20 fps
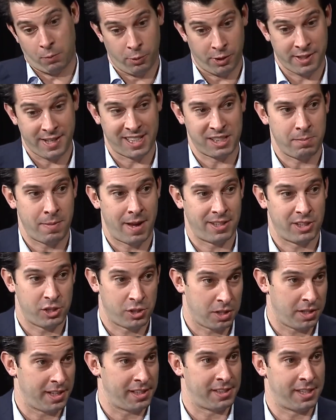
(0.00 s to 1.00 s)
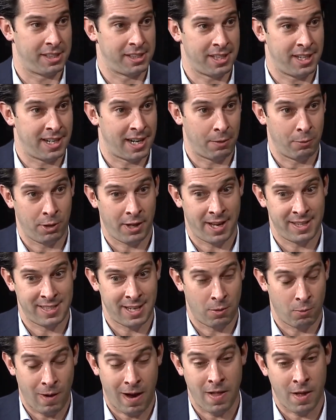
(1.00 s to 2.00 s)
really nice message to the assistant, and I realized
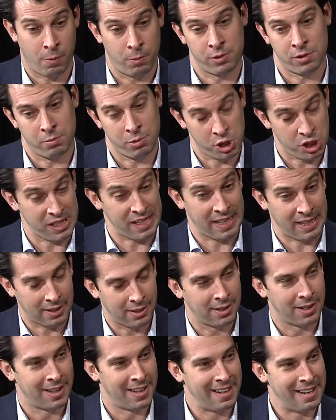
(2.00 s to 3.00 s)
that, wow, that was a machine,